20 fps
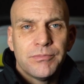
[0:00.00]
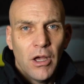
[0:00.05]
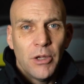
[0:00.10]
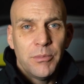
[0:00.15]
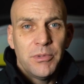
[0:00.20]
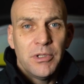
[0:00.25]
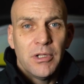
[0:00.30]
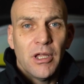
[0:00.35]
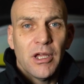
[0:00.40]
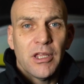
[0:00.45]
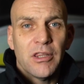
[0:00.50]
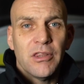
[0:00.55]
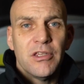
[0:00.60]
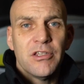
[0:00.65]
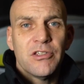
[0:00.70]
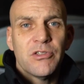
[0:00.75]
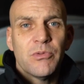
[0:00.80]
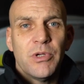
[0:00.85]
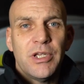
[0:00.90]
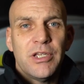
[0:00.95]
Hope you liked
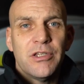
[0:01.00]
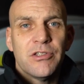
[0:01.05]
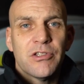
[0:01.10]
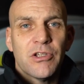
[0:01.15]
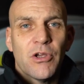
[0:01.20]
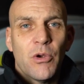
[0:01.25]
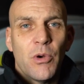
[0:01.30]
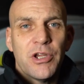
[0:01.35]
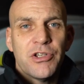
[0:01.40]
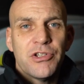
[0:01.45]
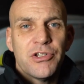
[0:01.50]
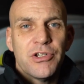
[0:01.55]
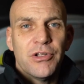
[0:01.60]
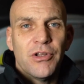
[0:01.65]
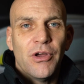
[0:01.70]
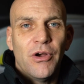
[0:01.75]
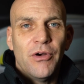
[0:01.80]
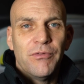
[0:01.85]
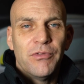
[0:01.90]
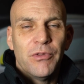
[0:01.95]
this week's question
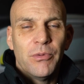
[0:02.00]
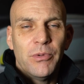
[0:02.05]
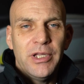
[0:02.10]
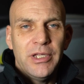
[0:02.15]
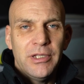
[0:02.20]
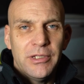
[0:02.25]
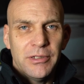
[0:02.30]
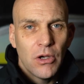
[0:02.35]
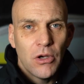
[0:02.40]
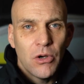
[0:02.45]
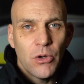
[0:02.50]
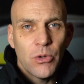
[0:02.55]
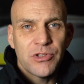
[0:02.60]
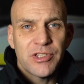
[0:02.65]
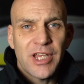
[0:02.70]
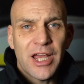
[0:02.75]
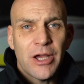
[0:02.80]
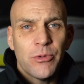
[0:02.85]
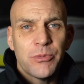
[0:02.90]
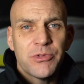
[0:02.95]
of the week.
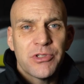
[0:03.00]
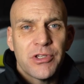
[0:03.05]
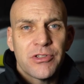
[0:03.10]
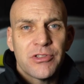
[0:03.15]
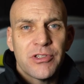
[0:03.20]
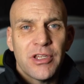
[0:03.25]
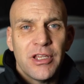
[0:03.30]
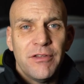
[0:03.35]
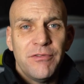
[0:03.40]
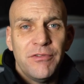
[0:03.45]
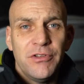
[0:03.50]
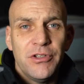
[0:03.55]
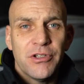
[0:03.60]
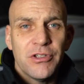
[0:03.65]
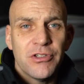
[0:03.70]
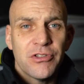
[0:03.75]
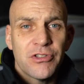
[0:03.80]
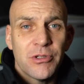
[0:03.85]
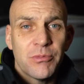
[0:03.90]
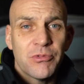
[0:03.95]
Always helps us if you
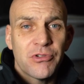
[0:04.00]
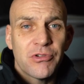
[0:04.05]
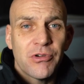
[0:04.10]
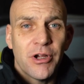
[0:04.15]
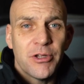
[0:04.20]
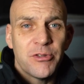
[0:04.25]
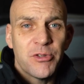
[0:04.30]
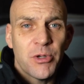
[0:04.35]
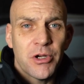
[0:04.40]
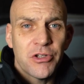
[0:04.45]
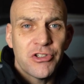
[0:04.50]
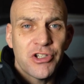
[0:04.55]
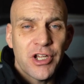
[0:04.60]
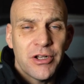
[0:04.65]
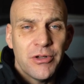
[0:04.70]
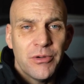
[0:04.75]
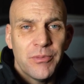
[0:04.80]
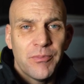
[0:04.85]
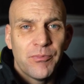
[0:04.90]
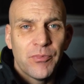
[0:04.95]
can subscribe to our
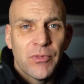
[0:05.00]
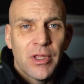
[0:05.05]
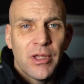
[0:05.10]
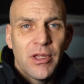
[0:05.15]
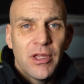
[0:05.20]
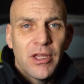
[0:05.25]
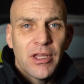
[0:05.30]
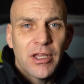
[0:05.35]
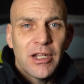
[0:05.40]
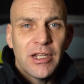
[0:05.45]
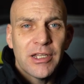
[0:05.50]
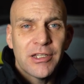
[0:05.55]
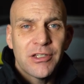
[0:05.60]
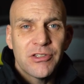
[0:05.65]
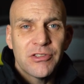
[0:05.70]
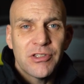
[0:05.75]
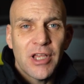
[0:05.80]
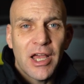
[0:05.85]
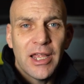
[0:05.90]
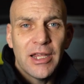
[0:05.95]
channel, click
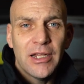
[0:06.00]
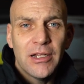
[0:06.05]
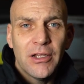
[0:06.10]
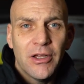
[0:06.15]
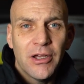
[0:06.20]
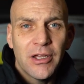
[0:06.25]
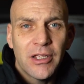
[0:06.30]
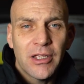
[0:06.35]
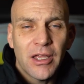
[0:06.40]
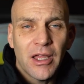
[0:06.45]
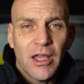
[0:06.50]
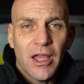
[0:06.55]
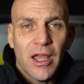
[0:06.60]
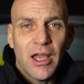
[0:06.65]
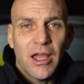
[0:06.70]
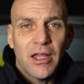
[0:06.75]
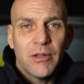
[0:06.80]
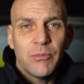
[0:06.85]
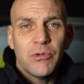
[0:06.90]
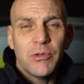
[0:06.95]
us a like,
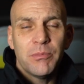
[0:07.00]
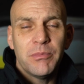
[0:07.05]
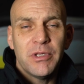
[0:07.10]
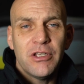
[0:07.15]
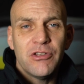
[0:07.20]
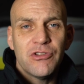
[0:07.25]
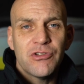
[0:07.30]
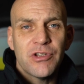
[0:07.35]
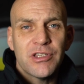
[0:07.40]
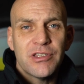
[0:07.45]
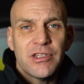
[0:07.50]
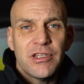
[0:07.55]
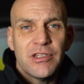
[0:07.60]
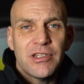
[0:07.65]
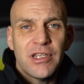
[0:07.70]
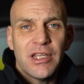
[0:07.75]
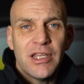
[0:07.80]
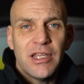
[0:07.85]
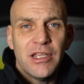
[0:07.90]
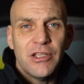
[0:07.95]
and we'd be interested
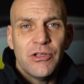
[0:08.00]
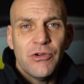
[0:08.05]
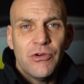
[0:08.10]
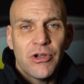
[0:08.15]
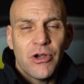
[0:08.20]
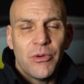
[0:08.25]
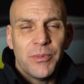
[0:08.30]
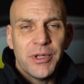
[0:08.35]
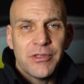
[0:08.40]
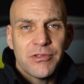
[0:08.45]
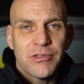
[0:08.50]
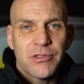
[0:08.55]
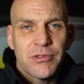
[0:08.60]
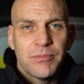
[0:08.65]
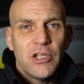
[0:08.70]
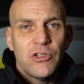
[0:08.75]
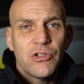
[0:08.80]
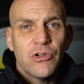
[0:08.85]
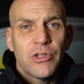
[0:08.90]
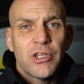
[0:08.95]
to hear your comments.
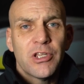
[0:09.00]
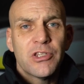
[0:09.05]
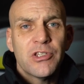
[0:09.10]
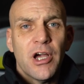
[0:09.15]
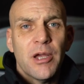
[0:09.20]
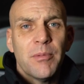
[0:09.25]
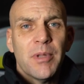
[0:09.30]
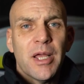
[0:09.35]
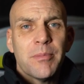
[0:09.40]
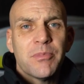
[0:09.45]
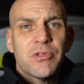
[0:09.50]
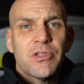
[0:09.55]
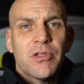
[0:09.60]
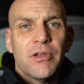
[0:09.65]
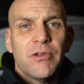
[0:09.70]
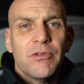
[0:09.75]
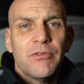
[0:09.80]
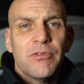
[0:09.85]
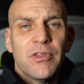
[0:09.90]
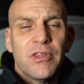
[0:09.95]
Enjoy the time lapse
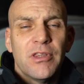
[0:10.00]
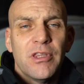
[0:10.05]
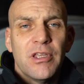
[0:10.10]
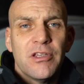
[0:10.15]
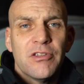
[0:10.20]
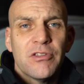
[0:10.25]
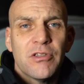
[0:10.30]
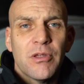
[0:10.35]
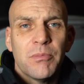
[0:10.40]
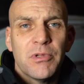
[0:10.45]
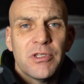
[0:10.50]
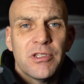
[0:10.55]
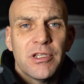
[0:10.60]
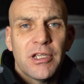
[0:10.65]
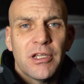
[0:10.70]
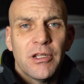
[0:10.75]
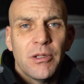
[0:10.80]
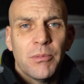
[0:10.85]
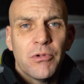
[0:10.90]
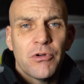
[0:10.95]
of this
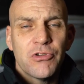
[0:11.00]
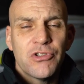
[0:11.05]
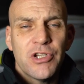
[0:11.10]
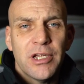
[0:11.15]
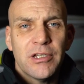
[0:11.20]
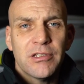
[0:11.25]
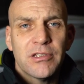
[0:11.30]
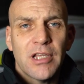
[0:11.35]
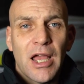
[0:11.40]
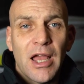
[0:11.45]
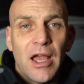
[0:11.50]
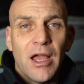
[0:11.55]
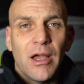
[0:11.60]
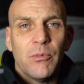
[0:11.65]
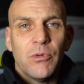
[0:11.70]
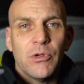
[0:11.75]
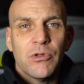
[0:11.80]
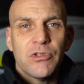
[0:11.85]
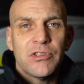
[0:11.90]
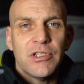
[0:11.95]
particular project,
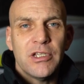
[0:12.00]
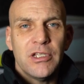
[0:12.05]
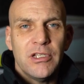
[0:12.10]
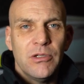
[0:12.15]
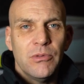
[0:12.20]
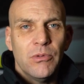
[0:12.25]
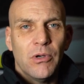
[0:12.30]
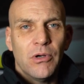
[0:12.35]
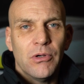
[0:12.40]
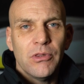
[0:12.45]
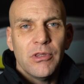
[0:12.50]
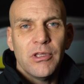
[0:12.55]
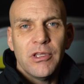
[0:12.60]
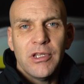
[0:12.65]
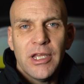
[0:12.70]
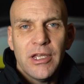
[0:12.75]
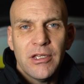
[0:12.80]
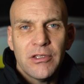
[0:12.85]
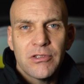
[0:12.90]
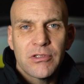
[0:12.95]
and we'll see you on the
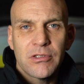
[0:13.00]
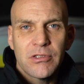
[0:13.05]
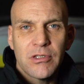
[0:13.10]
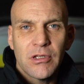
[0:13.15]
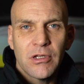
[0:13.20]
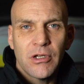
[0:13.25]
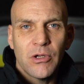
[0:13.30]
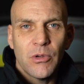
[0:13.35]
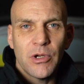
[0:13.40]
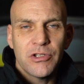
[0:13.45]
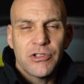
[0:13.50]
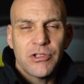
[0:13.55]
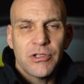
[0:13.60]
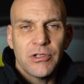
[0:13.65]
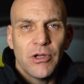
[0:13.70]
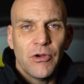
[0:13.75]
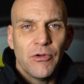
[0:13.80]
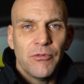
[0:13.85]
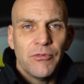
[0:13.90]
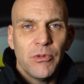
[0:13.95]
next
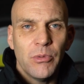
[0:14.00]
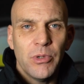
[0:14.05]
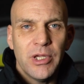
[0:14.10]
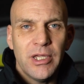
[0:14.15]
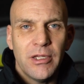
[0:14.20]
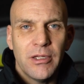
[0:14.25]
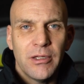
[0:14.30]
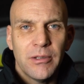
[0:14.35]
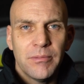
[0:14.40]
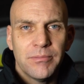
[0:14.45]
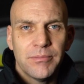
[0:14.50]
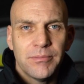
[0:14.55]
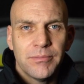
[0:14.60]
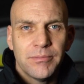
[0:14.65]
question of the week.